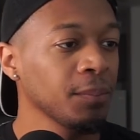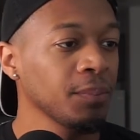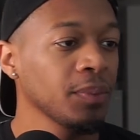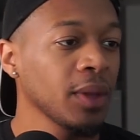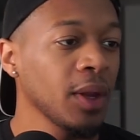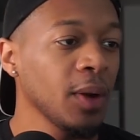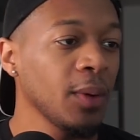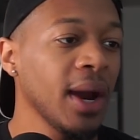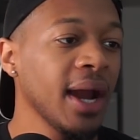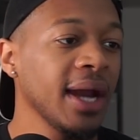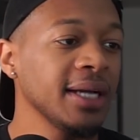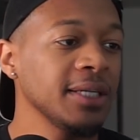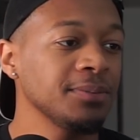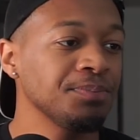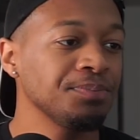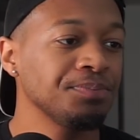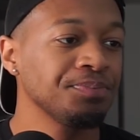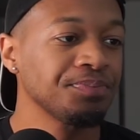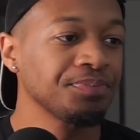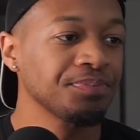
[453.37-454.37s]

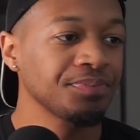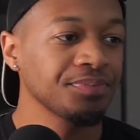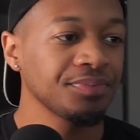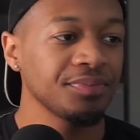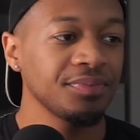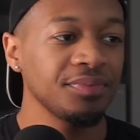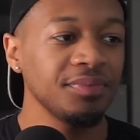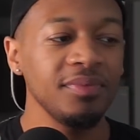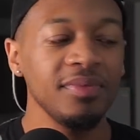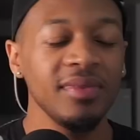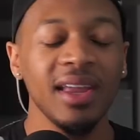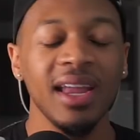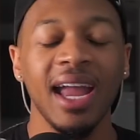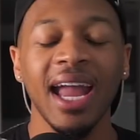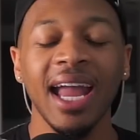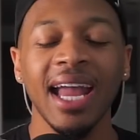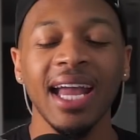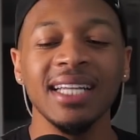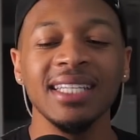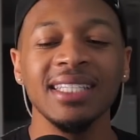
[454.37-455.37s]
Right?
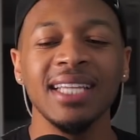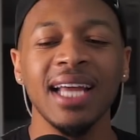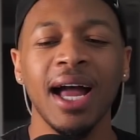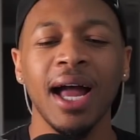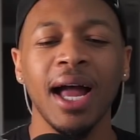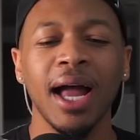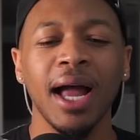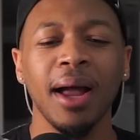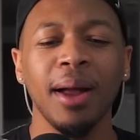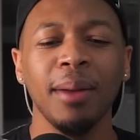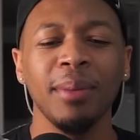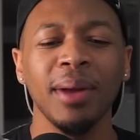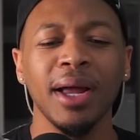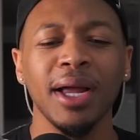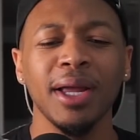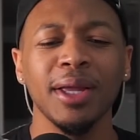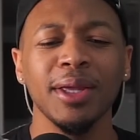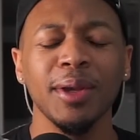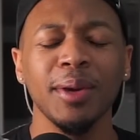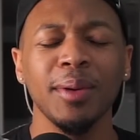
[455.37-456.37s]
And um,
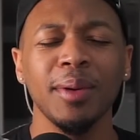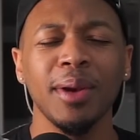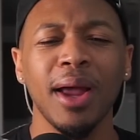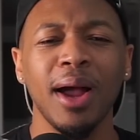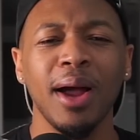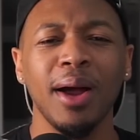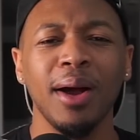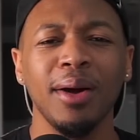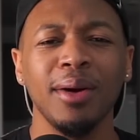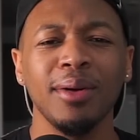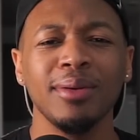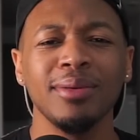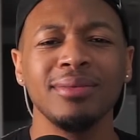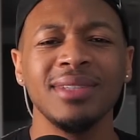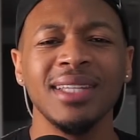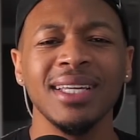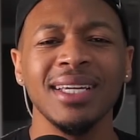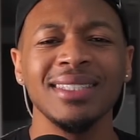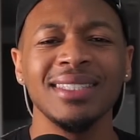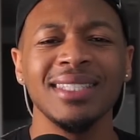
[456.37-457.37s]
you know,
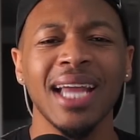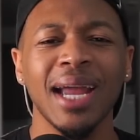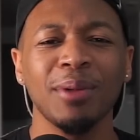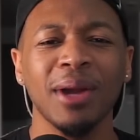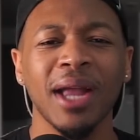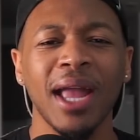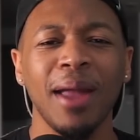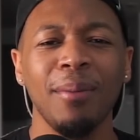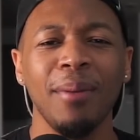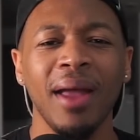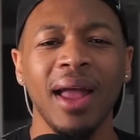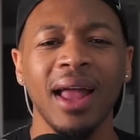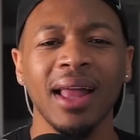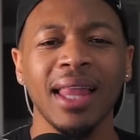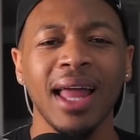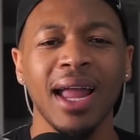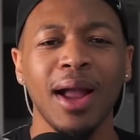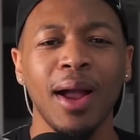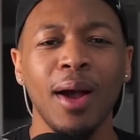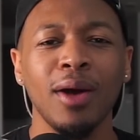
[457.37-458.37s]
then Tamara came back
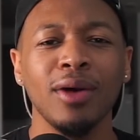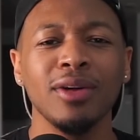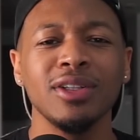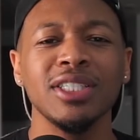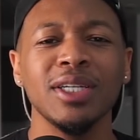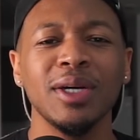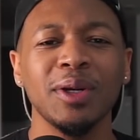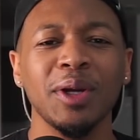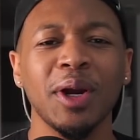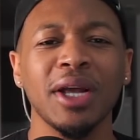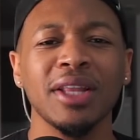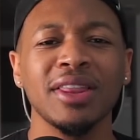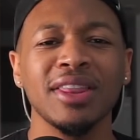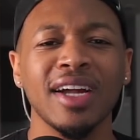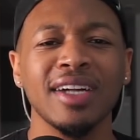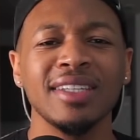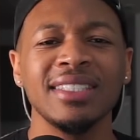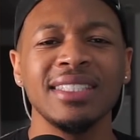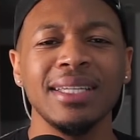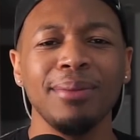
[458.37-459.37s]
like, "Oh, Jill, you're a
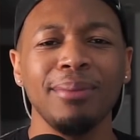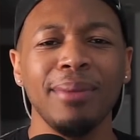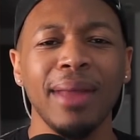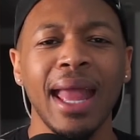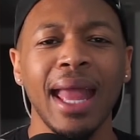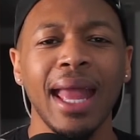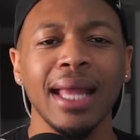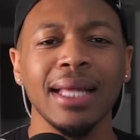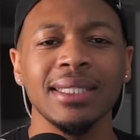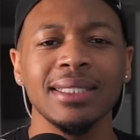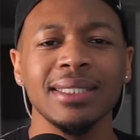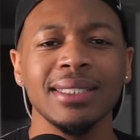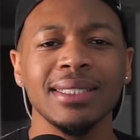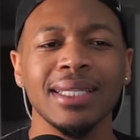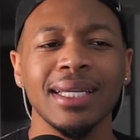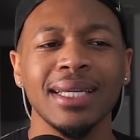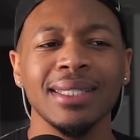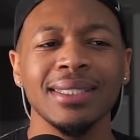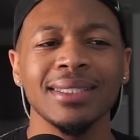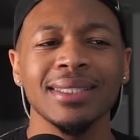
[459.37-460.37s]
thirsty bitch,"
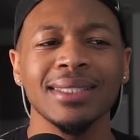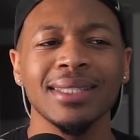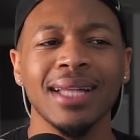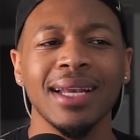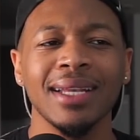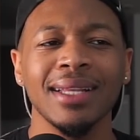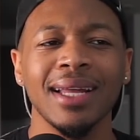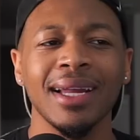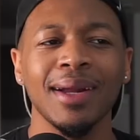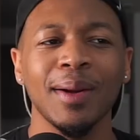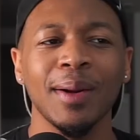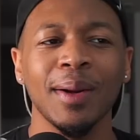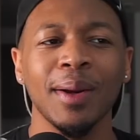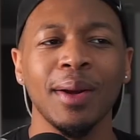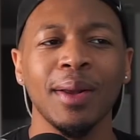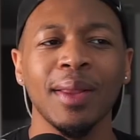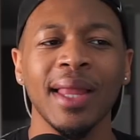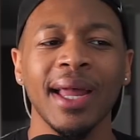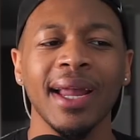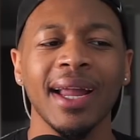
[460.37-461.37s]
and it's just kind of like,
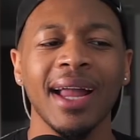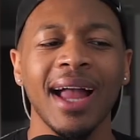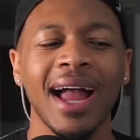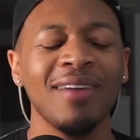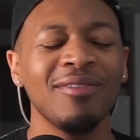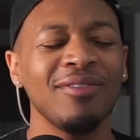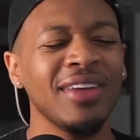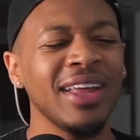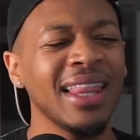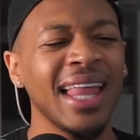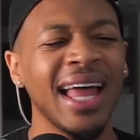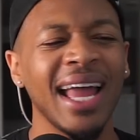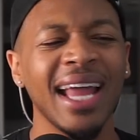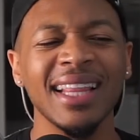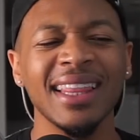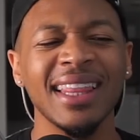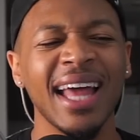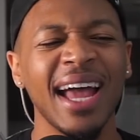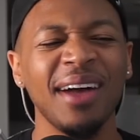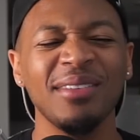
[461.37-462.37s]
"Girl, like I feel
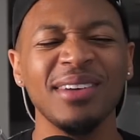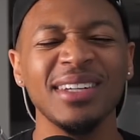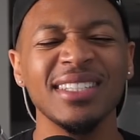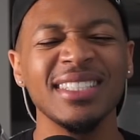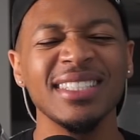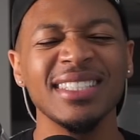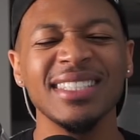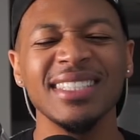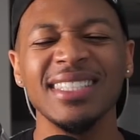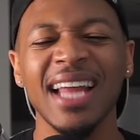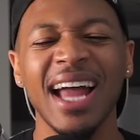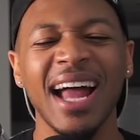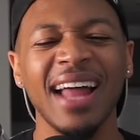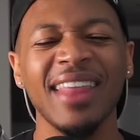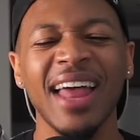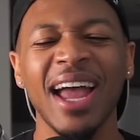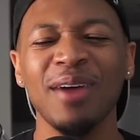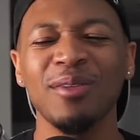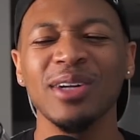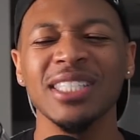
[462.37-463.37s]
like that was just not
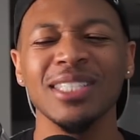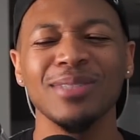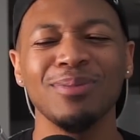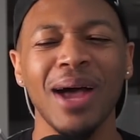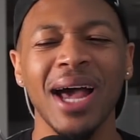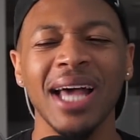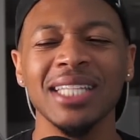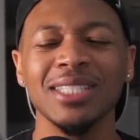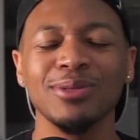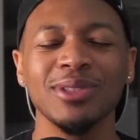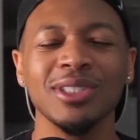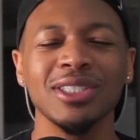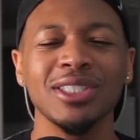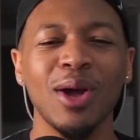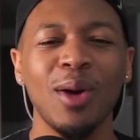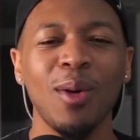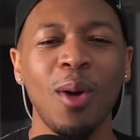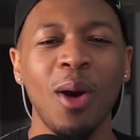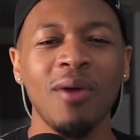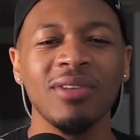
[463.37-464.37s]
that response was
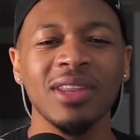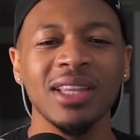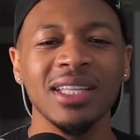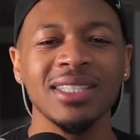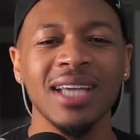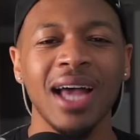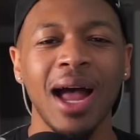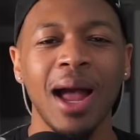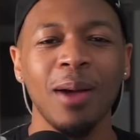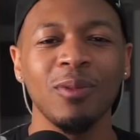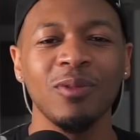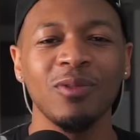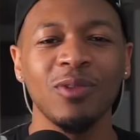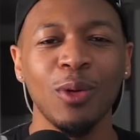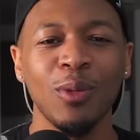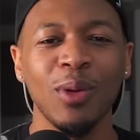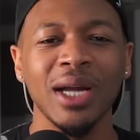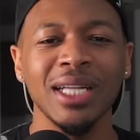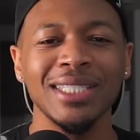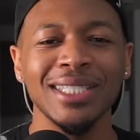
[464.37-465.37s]
so over the top
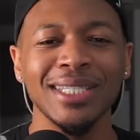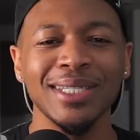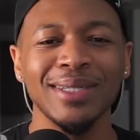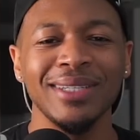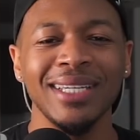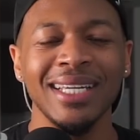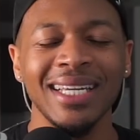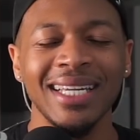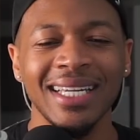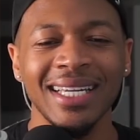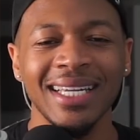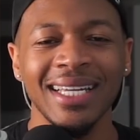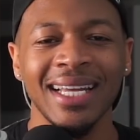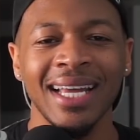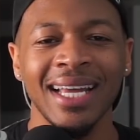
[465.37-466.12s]
for what Jill did.